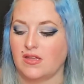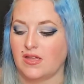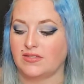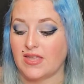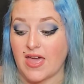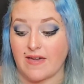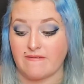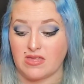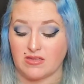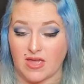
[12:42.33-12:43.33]
It's a
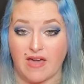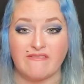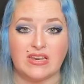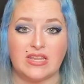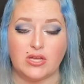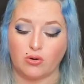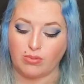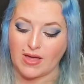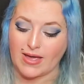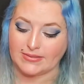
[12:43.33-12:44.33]
heavy deal
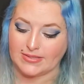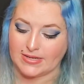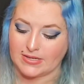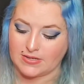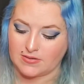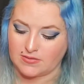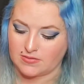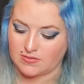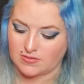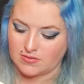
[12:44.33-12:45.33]
plastic.
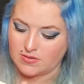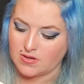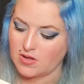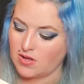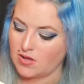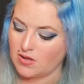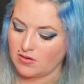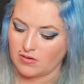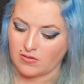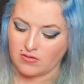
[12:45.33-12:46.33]

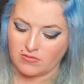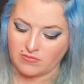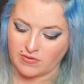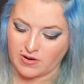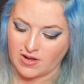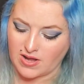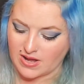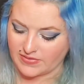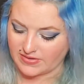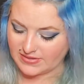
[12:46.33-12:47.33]

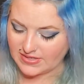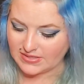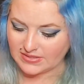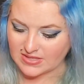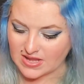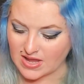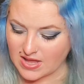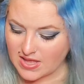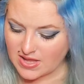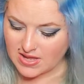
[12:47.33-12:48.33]
Alright, this is
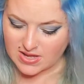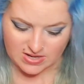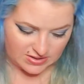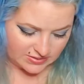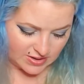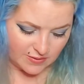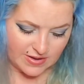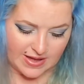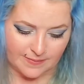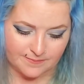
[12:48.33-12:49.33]
nice.
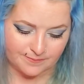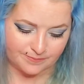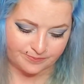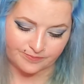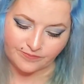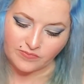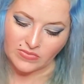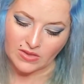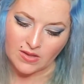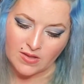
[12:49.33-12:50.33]
Okay.
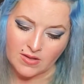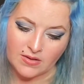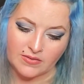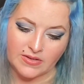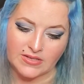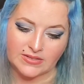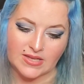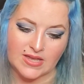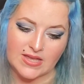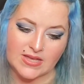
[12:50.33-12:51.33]
This
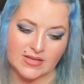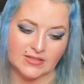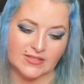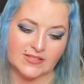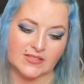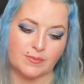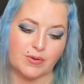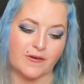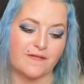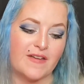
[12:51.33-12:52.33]
is the
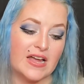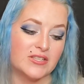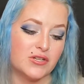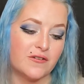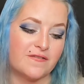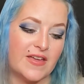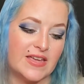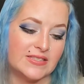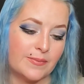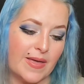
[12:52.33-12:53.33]
Perfector
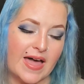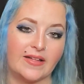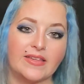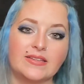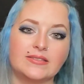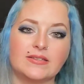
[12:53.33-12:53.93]
Face Palette.